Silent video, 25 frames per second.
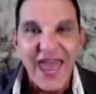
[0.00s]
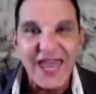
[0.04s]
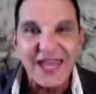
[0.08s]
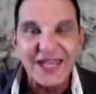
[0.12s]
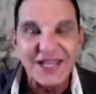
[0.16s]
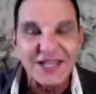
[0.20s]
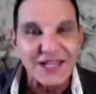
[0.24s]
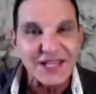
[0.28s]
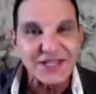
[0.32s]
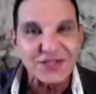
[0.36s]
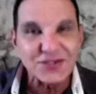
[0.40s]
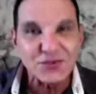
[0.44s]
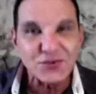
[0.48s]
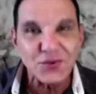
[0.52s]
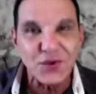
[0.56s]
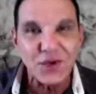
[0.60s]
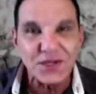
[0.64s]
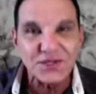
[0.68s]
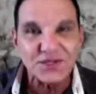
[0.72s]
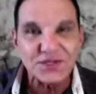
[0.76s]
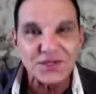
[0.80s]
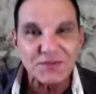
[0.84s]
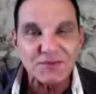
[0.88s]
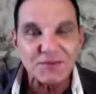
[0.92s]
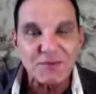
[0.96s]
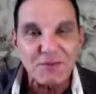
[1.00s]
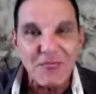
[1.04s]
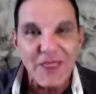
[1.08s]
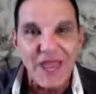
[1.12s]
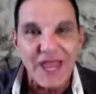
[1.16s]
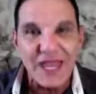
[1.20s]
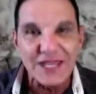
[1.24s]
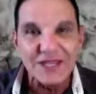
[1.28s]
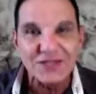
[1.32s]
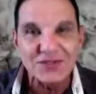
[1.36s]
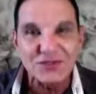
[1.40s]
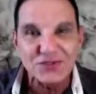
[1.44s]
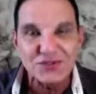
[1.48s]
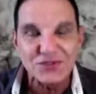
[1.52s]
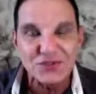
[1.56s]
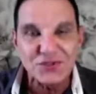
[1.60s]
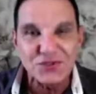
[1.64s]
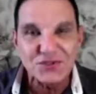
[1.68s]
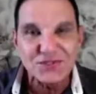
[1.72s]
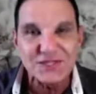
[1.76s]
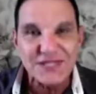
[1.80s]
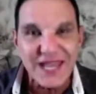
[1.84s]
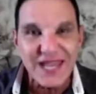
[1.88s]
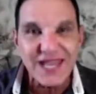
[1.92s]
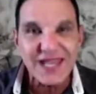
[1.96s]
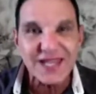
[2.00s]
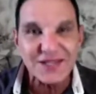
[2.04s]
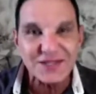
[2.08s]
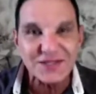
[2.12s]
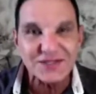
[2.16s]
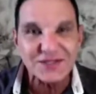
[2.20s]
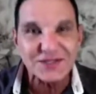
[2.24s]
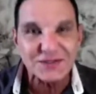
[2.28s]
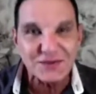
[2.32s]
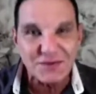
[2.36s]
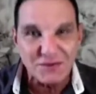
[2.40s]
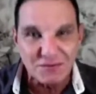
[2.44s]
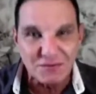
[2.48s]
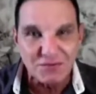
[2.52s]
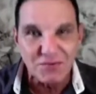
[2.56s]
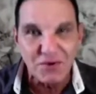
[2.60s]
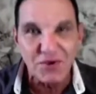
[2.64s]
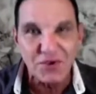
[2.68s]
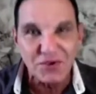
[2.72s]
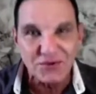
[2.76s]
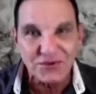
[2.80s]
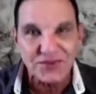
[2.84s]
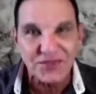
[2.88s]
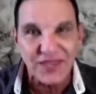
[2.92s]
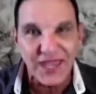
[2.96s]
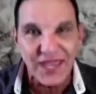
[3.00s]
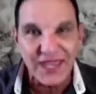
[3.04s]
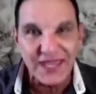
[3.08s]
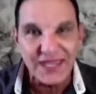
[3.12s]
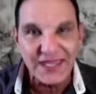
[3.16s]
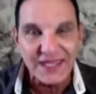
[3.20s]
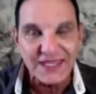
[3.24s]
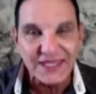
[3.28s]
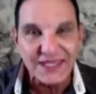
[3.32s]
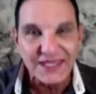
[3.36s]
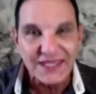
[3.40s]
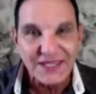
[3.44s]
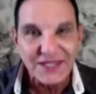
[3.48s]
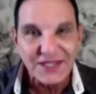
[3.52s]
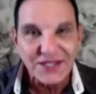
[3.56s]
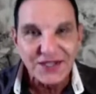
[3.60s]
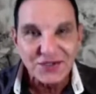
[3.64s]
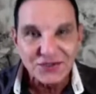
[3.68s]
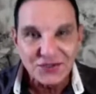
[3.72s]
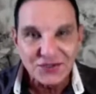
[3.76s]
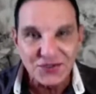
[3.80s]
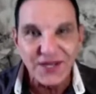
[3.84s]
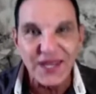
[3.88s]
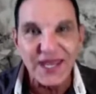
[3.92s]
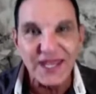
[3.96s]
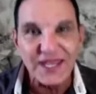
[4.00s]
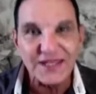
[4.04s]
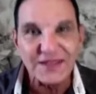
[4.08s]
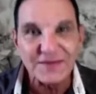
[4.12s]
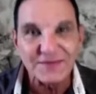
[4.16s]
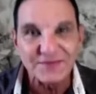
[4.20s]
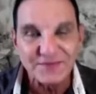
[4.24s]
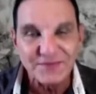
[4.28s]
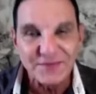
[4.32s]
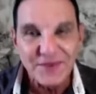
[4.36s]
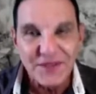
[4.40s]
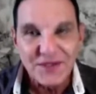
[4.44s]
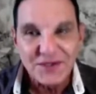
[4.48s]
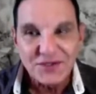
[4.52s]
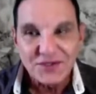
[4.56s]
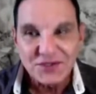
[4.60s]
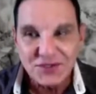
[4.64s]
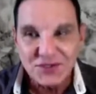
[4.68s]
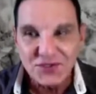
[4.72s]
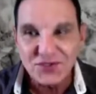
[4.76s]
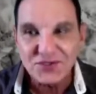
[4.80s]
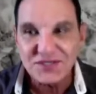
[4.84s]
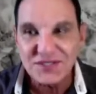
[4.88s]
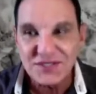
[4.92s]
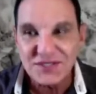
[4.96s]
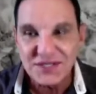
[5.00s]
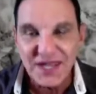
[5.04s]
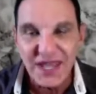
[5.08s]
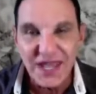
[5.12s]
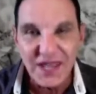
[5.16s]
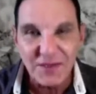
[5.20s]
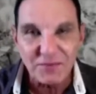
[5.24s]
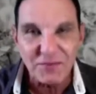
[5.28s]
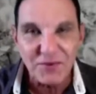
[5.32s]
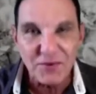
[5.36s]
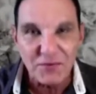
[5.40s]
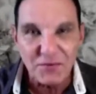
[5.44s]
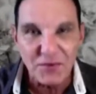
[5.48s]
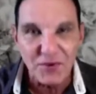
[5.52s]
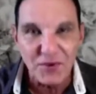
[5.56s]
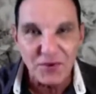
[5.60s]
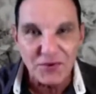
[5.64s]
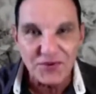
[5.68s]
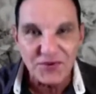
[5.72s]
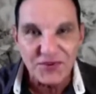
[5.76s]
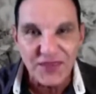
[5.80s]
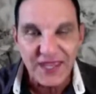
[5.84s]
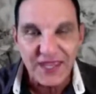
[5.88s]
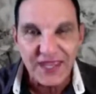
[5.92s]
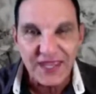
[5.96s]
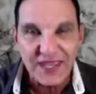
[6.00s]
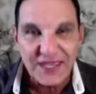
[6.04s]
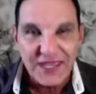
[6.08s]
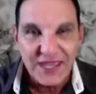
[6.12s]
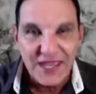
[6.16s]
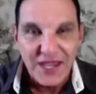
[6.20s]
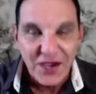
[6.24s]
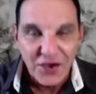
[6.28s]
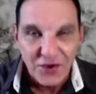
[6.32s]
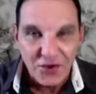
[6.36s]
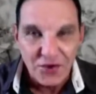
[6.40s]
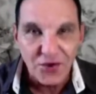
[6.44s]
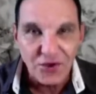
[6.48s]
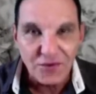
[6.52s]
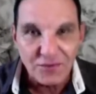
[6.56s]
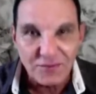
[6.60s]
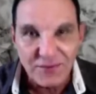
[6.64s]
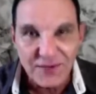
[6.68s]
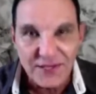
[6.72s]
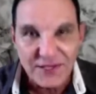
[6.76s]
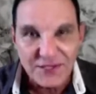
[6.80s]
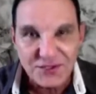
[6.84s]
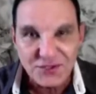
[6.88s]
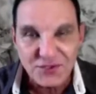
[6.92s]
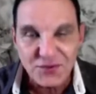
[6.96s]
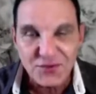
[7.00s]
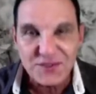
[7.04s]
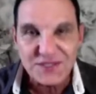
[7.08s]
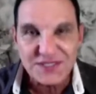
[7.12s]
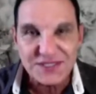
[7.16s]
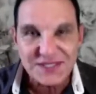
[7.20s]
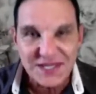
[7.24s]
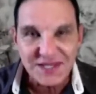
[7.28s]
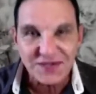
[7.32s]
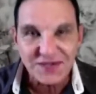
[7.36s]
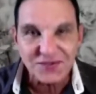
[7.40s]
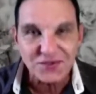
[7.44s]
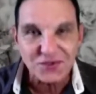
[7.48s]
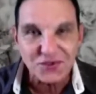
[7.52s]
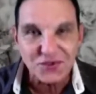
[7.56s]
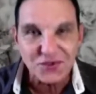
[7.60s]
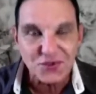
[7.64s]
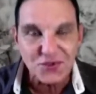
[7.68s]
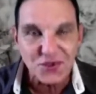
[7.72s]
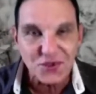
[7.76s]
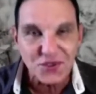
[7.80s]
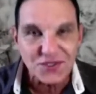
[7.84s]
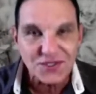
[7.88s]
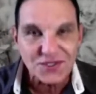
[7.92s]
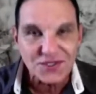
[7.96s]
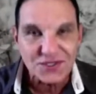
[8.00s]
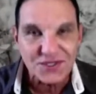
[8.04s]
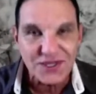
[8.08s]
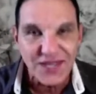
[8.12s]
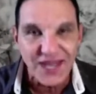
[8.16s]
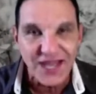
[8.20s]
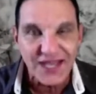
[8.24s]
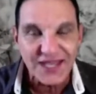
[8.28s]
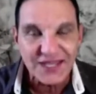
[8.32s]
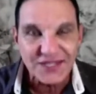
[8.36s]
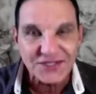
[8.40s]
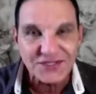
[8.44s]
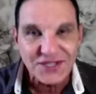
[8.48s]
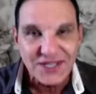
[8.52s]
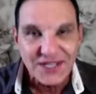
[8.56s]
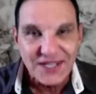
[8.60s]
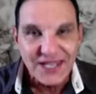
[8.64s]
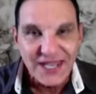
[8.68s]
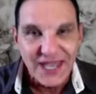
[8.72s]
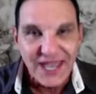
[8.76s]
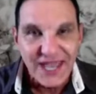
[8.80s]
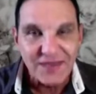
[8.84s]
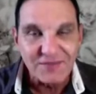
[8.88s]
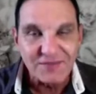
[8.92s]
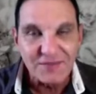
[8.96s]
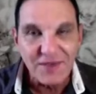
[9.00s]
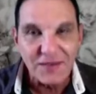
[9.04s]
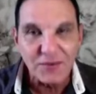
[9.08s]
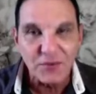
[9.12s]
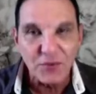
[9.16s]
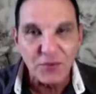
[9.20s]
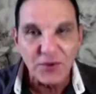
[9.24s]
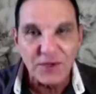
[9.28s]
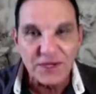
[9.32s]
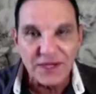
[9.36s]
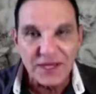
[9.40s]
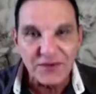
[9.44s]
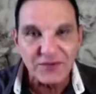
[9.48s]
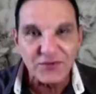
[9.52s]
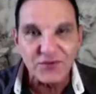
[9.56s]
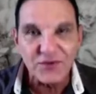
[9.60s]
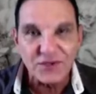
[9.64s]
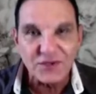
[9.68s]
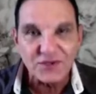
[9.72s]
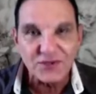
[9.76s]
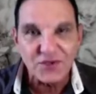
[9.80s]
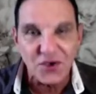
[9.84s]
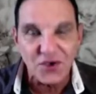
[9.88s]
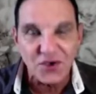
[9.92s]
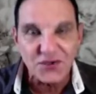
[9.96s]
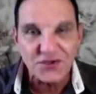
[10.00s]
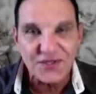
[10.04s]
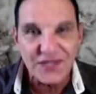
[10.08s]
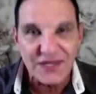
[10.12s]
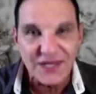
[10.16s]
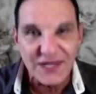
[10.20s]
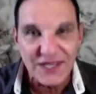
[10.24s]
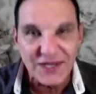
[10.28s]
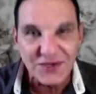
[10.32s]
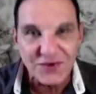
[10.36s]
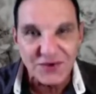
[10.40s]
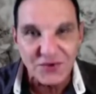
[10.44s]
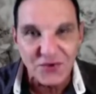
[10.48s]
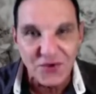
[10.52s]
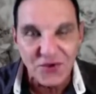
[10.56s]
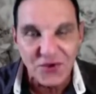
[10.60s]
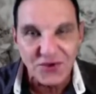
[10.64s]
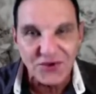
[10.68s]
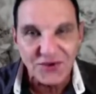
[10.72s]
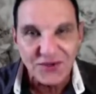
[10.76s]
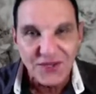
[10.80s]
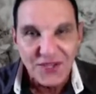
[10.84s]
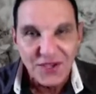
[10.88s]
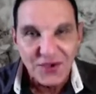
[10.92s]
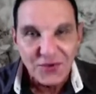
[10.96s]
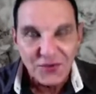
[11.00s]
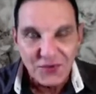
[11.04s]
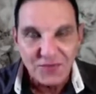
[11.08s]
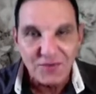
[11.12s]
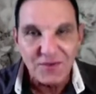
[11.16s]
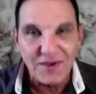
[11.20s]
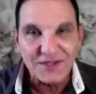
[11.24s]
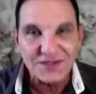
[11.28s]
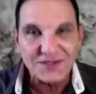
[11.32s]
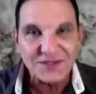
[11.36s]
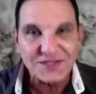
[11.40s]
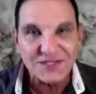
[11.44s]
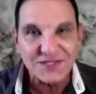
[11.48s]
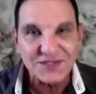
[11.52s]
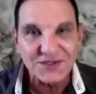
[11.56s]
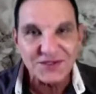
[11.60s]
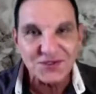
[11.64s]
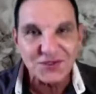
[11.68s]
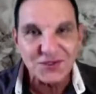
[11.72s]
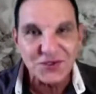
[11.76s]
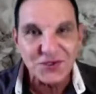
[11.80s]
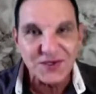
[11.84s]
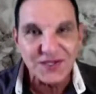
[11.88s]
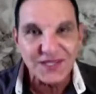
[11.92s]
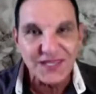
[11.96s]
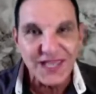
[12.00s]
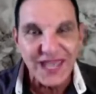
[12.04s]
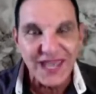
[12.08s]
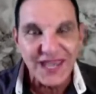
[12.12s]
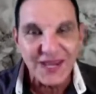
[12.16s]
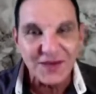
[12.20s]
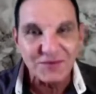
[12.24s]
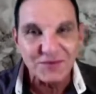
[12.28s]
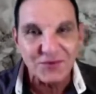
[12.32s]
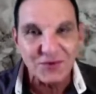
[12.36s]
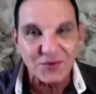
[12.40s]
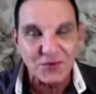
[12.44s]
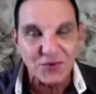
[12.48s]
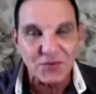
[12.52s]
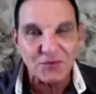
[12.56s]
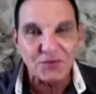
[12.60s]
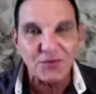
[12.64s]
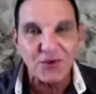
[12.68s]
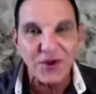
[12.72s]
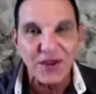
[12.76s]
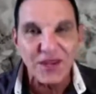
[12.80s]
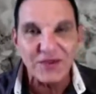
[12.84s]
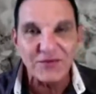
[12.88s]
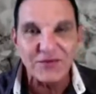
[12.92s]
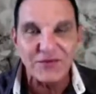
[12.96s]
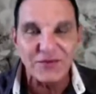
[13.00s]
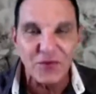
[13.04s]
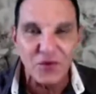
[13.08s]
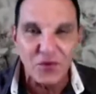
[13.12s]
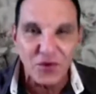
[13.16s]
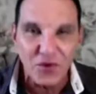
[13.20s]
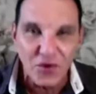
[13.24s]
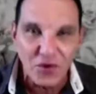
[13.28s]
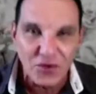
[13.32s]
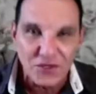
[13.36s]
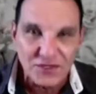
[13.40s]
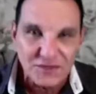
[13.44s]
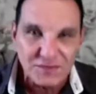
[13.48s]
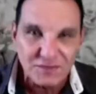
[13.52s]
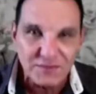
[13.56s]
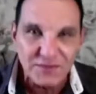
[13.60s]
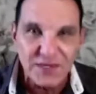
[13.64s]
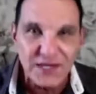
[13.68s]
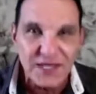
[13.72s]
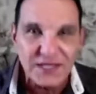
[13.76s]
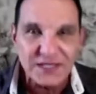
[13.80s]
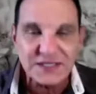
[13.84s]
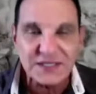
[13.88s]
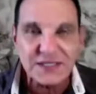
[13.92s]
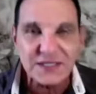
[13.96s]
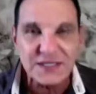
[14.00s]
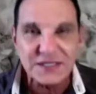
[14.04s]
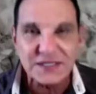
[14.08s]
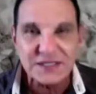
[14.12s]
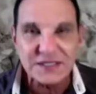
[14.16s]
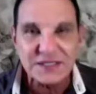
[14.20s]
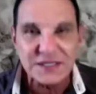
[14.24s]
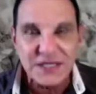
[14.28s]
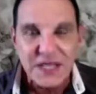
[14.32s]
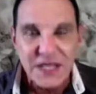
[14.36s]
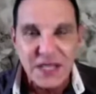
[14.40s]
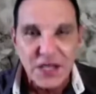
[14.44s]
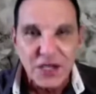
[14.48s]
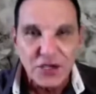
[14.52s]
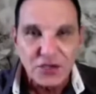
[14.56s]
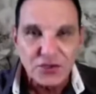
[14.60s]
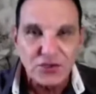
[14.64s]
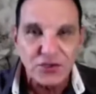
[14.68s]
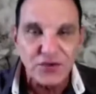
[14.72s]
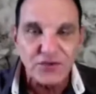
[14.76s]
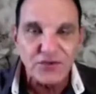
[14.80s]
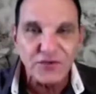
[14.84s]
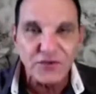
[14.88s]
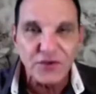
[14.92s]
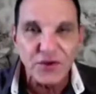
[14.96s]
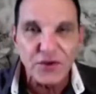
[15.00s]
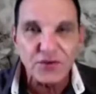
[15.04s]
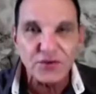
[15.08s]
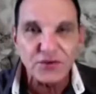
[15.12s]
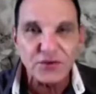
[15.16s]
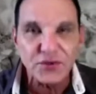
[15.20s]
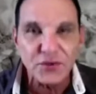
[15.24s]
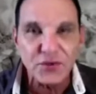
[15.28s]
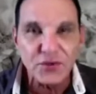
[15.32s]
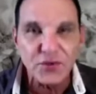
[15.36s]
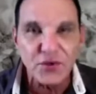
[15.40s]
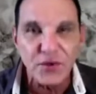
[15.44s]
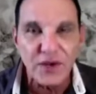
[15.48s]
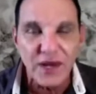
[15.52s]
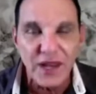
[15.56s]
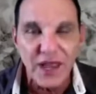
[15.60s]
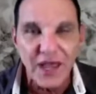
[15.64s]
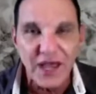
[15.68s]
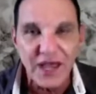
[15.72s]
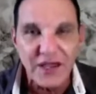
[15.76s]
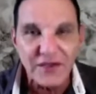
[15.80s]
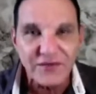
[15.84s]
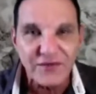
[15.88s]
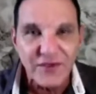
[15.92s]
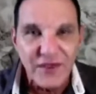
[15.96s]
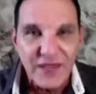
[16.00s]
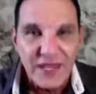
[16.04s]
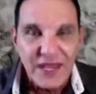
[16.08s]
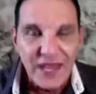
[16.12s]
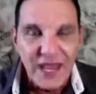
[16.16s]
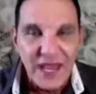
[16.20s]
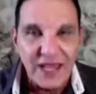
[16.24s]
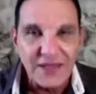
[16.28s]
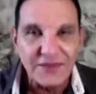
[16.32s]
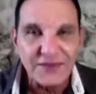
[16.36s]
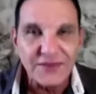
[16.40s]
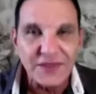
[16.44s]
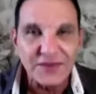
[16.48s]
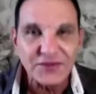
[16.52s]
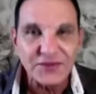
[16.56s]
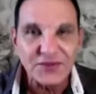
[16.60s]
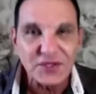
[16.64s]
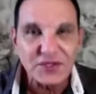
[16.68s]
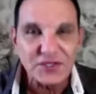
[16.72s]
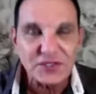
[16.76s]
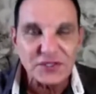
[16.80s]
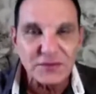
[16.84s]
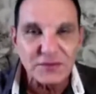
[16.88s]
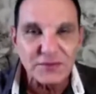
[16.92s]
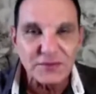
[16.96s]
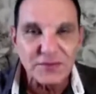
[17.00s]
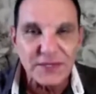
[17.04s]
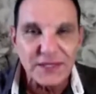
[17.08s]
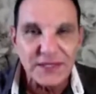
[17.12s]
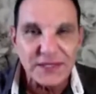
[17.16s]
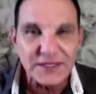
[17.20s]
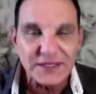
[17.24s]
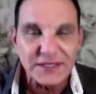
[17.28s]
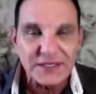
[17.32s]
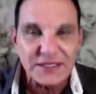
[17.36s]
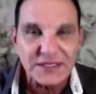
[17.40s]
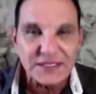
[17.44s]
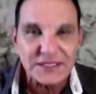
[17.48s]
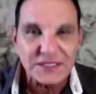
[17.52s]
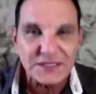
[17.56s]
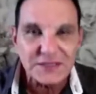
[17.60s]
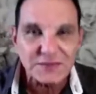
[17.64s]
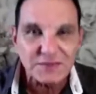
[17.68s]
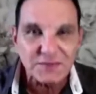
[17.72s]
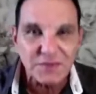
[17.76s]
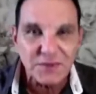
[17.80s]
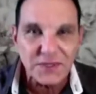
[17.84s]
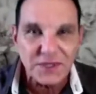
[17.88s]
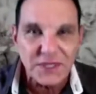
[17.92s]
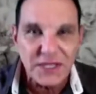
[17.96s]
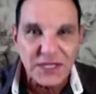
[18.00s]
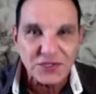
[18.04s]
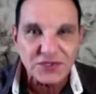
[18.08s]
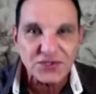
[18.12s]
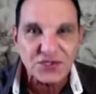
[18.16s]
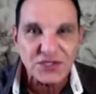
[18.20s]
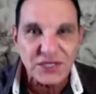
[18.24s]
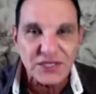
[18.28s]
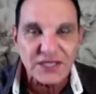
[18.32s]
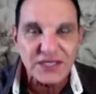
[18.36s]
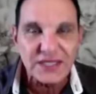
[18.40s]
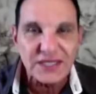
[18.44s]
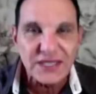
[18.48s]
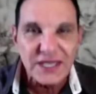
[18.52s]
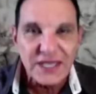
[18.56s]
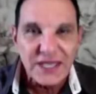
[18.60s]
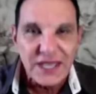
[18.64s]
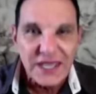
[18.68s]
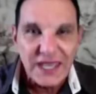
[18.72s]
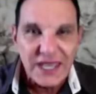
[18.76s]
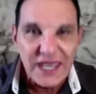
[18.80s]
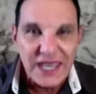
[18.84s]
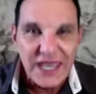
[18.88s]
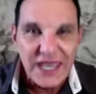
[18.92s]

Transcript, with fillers: And guess what? It's Suzanne's birthday today. Susan, happy birthday. God bless you. We sang to you last night. And maybe when everyone's on you later on, we might sing to you again. But we're praying for God's blessings to flow through your life and that this will be an exponentially